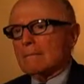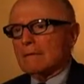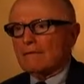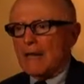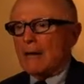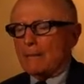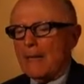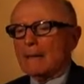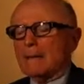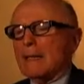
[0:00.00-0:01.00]

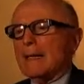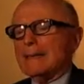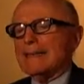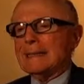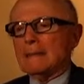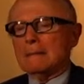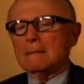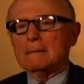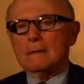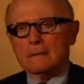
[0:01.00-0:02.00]
developmental idea
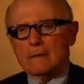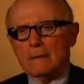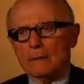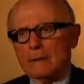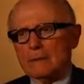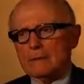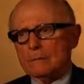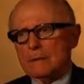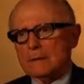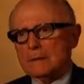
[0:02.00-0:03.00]
associated with this
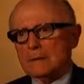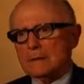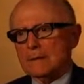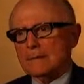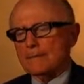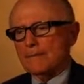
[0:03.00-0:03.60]
was the